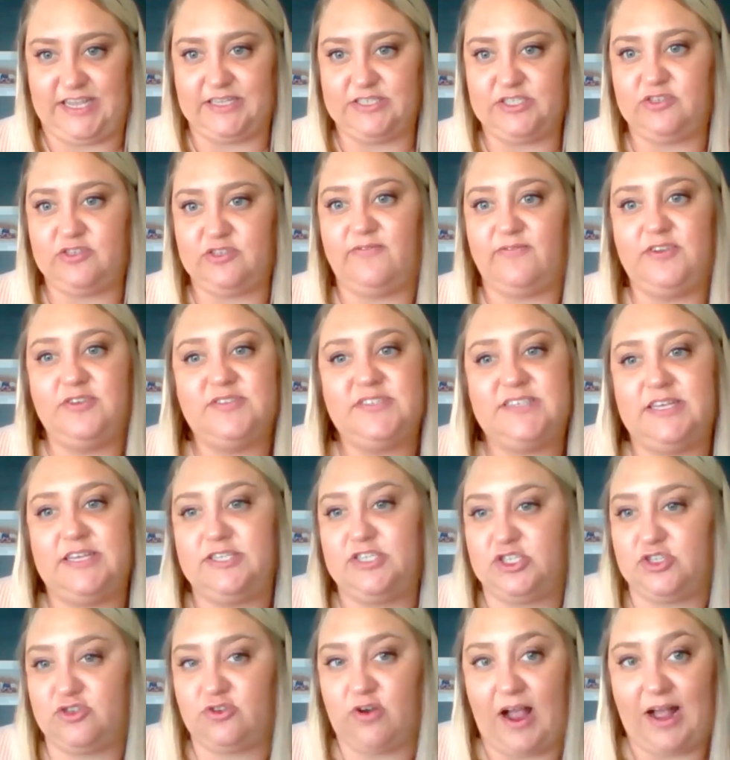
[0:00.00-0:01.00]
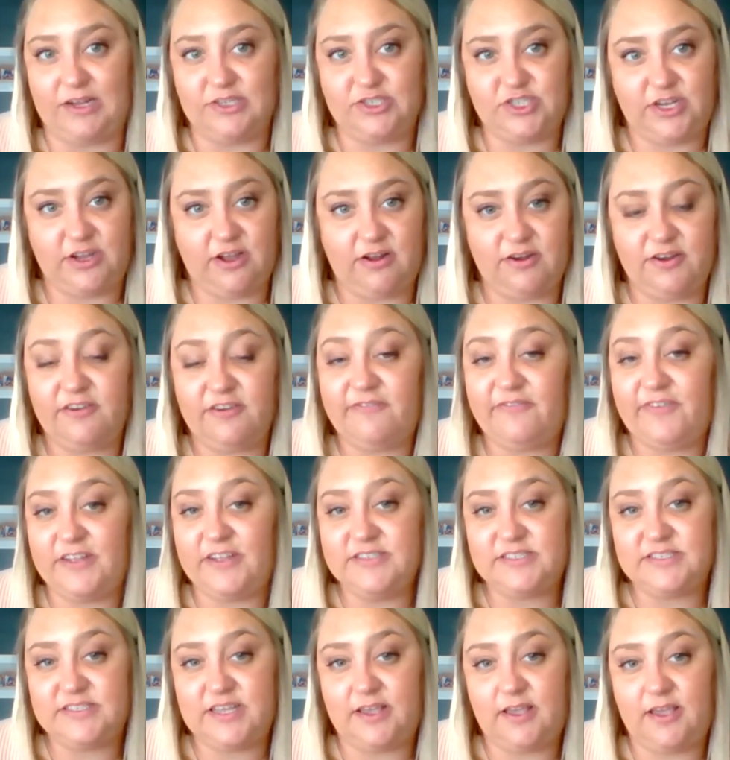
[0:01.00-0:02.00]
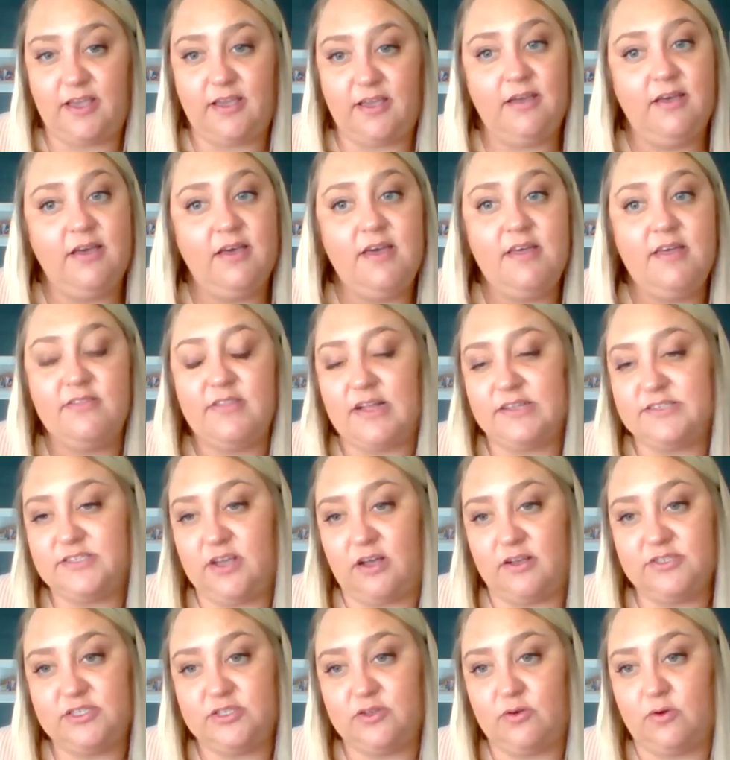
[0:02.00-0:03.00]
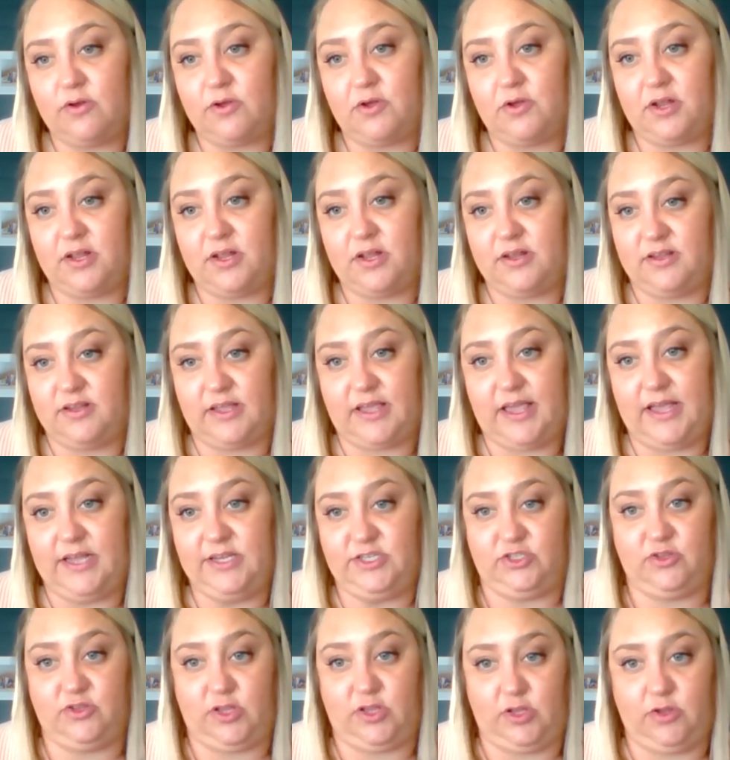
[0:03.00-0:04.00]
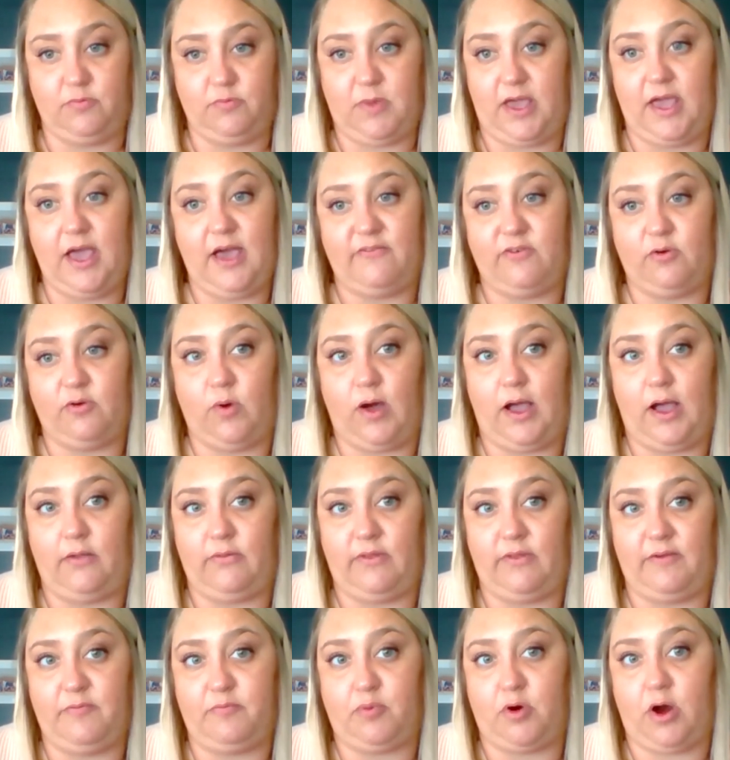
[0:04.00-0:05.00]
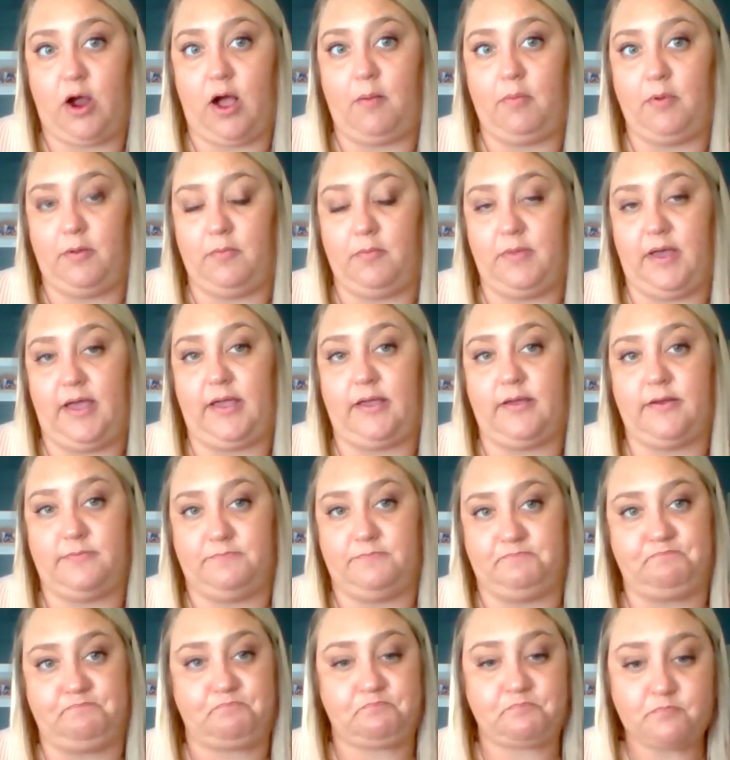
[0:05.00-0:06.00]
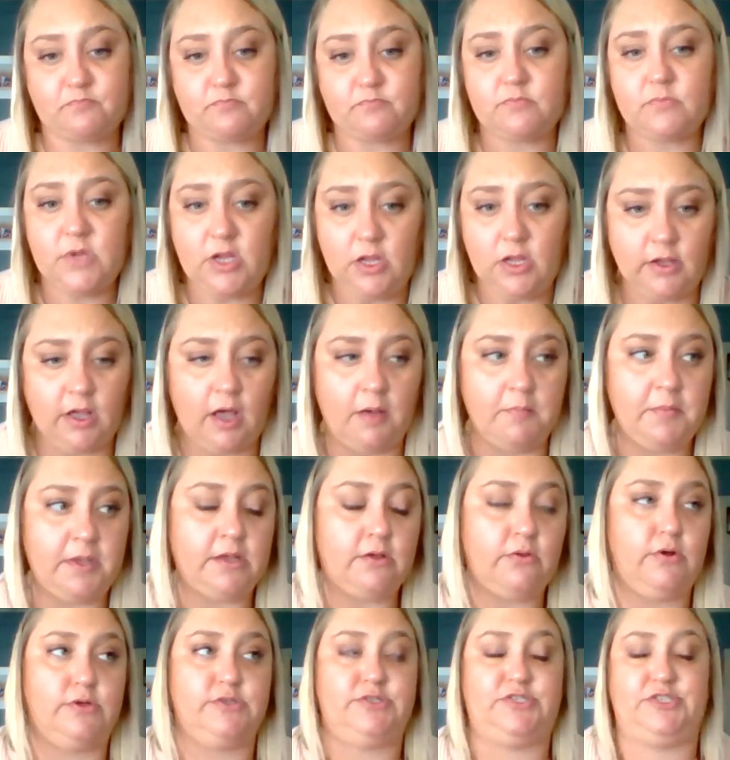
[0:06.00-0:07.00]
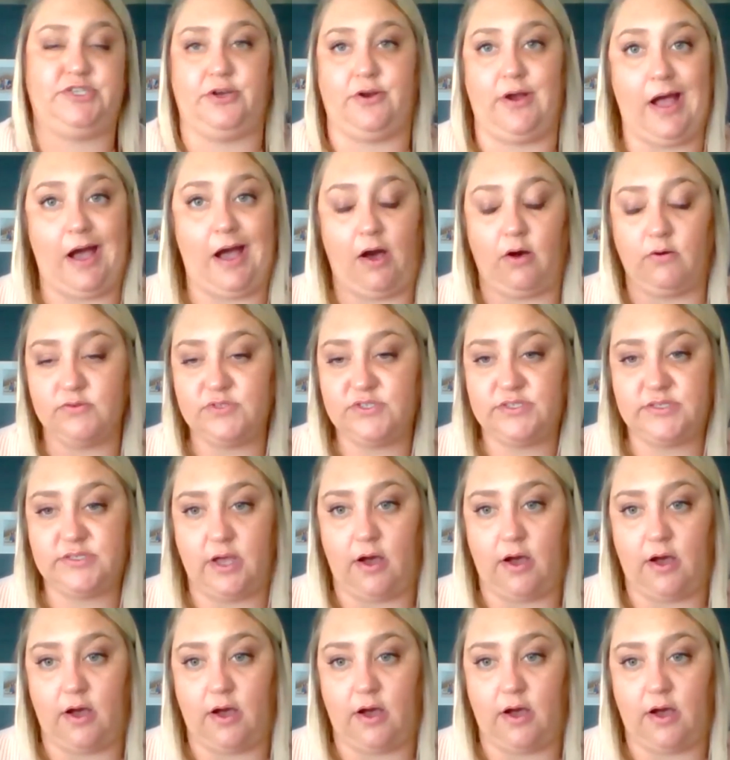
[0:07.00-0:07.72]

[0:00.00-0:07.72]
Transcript: So if you see scratching on your fencing, that's also a good indication that you may have a wildlife problem like coming close to your house.